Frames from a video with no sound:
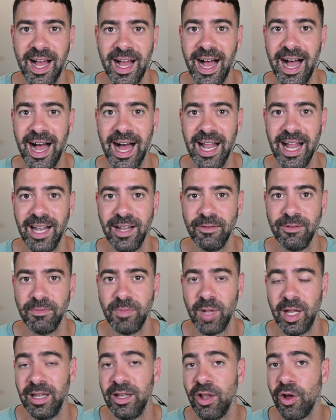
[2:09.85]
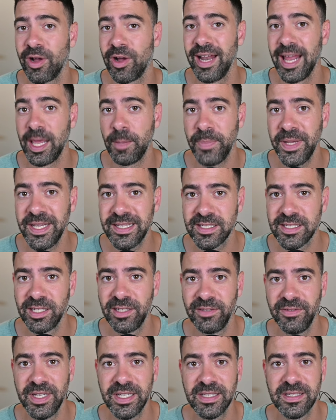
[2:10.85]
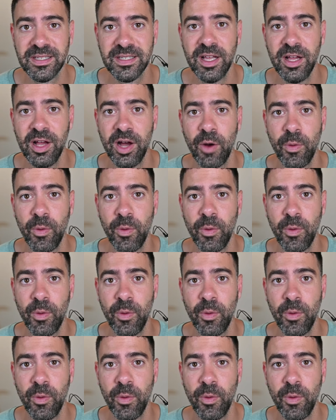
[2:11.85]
a local IP service,